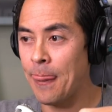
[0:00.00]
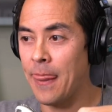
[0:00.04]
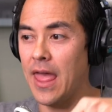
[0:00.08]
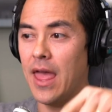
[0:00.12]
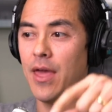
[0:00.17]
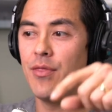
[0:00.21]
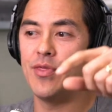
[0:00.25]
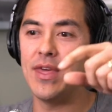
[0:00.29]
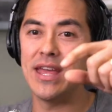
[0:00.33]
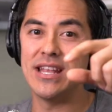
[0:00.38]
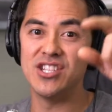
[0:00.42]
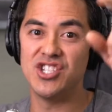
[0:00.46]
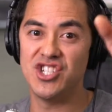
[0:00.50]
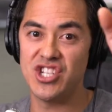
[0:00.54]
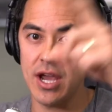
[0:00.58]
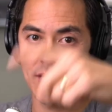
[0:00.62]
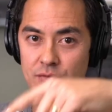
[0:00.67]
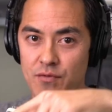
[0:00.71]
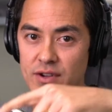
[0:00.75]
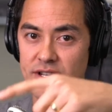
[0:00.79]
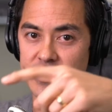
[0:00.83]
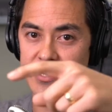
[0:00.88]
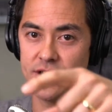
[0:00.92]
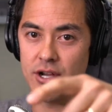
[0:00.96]
And then
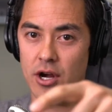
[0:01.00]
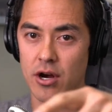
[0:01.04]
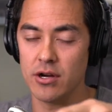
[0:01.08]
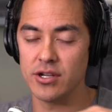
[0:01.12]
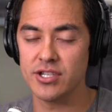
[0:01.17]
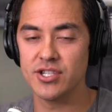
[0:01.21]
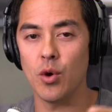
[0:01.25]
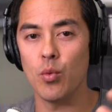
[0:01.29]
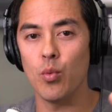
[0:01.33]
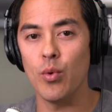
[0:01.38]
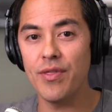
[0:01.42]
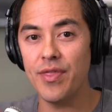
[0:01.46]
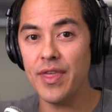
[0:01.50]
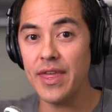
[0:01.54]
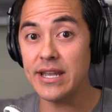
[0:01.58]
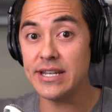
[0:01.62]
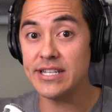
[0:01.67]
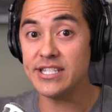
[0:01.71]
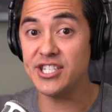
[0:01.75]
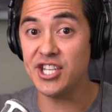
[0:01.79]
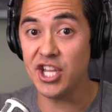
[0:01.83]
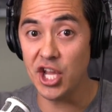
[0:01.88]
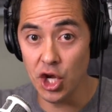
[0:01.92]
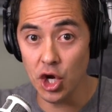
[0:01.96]
Jeffree Star. So within
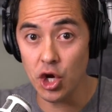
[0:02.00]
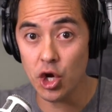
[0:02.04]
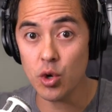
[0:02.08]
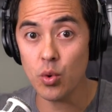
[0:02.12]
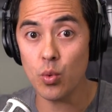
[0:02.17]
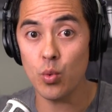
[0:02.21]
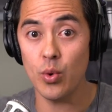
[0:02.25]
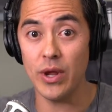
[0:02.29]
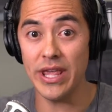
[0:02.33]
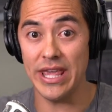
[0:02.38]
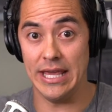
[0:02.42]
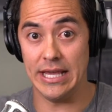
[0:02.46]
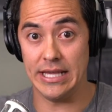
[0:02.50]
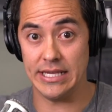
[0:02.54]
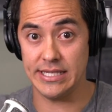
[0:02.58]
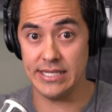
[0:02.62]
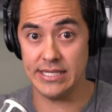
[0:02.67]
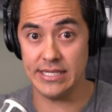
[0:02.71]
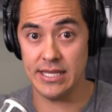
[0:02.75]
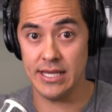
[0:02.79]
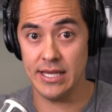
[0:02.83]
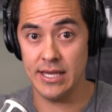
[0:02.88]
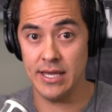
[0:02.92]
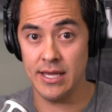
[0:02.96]
two
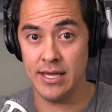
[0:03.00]
weeks,